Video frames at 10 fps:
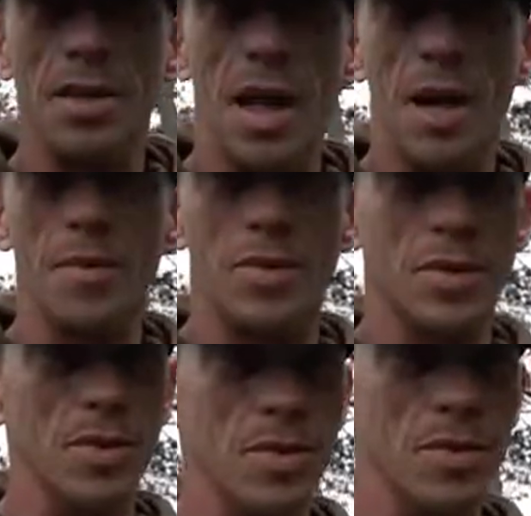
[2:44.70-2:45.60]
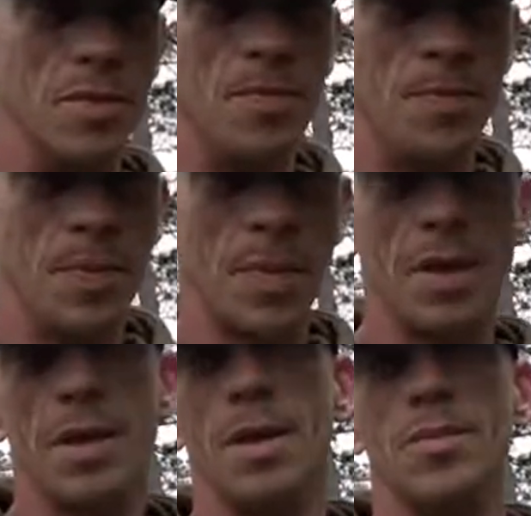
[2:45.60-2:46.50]
of time to
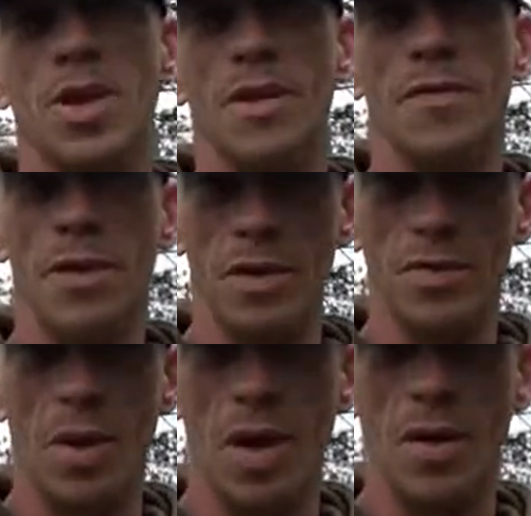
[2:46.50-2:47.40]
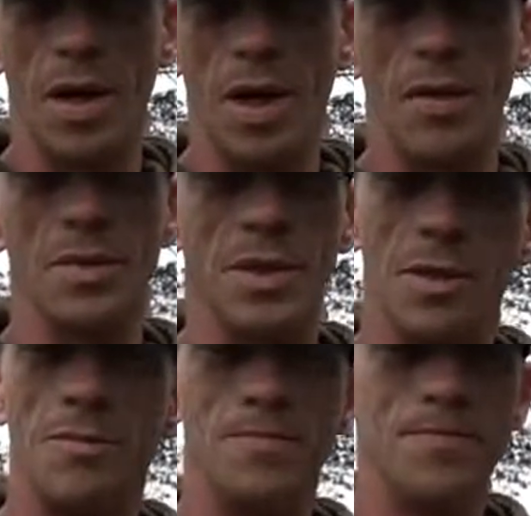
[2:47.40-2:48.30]
keep trying to figure this wiring out.
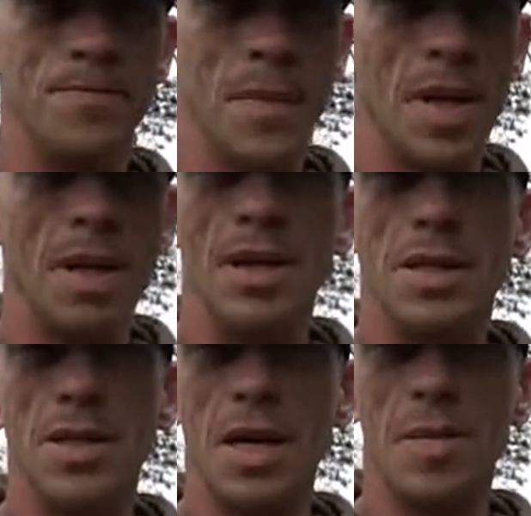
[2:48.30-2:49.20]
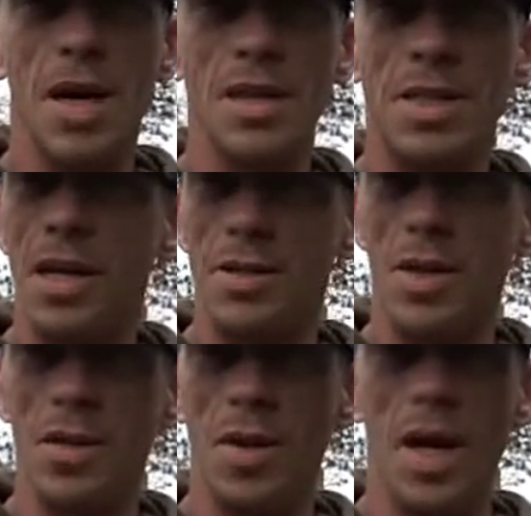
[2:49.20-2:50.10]
So stand by, stay
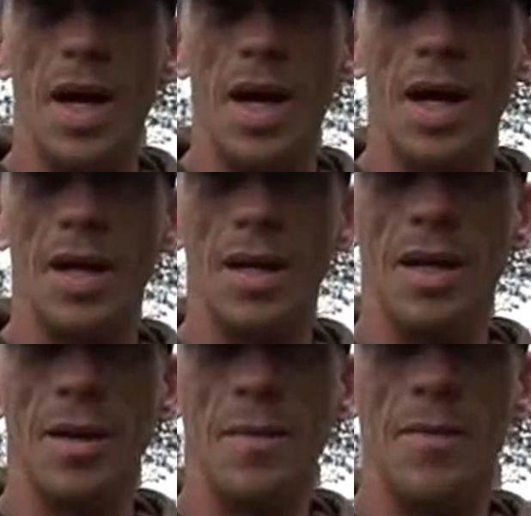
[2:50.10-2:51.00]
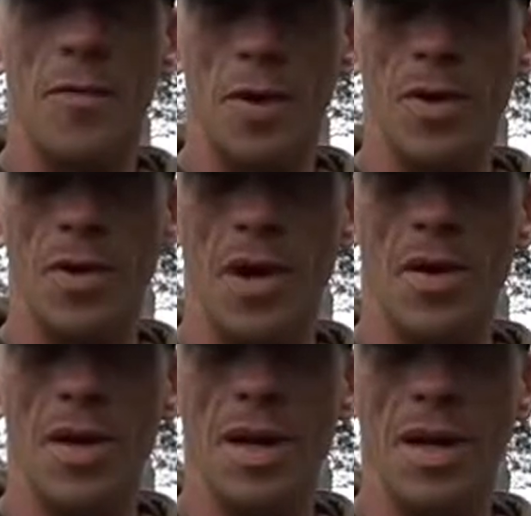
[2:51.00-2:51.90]
tuned, and before you know
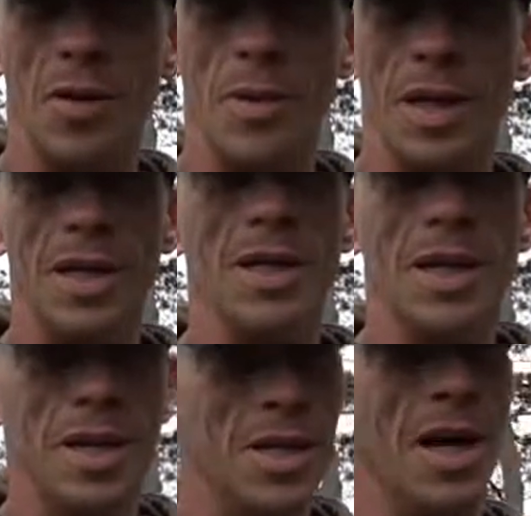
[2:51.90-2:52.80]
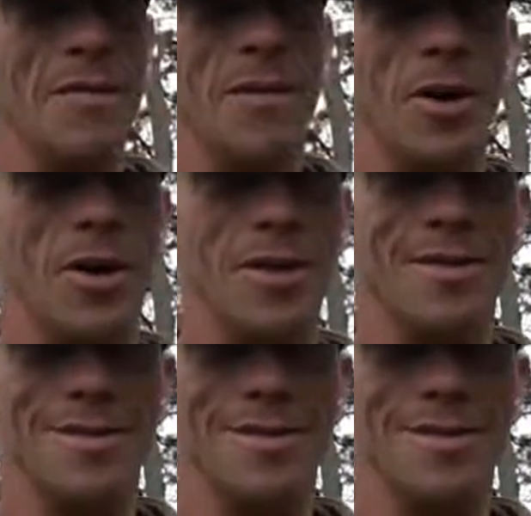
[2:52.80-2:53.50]
it, it'll be nightfall.